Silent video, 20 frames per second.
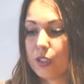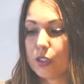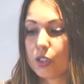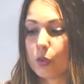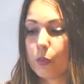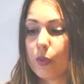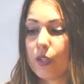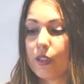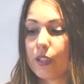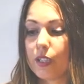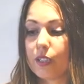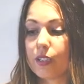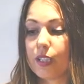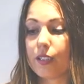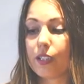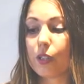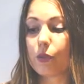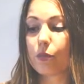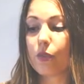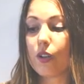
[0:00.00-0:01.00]
So we think
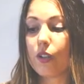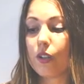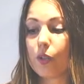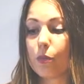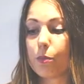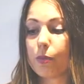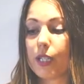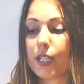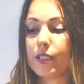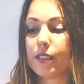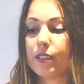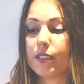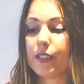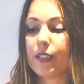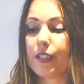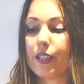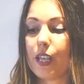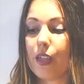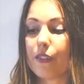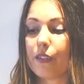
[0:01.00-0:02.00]
that the role of plants
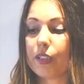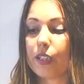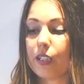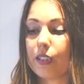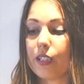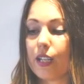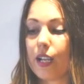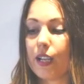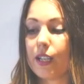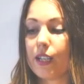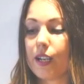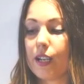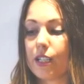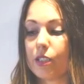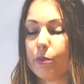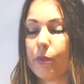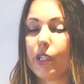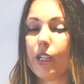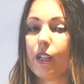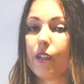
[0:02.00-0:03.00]
in the Neanderthal diet
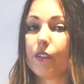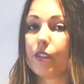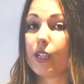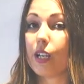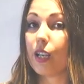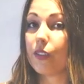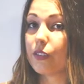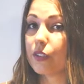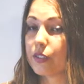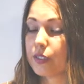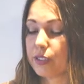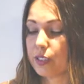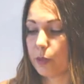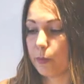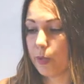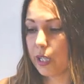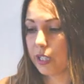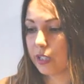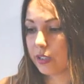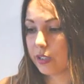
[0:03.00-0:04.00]
has been un
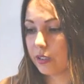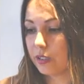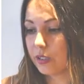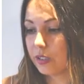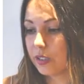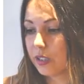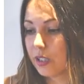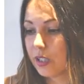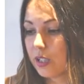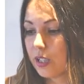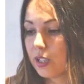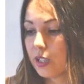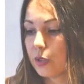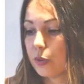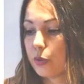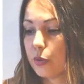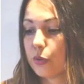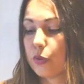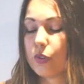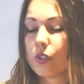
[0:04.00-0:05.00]
underestimated
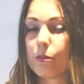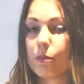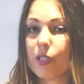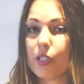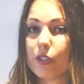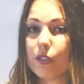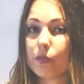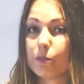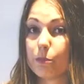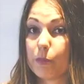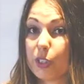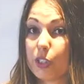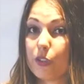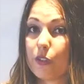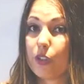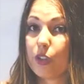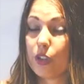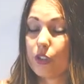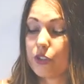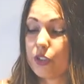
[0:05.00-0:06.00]
due to the
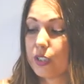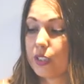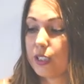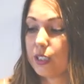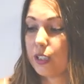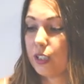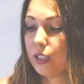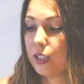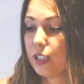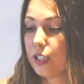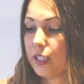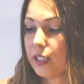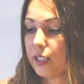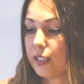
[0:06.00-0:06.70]
methodological uh,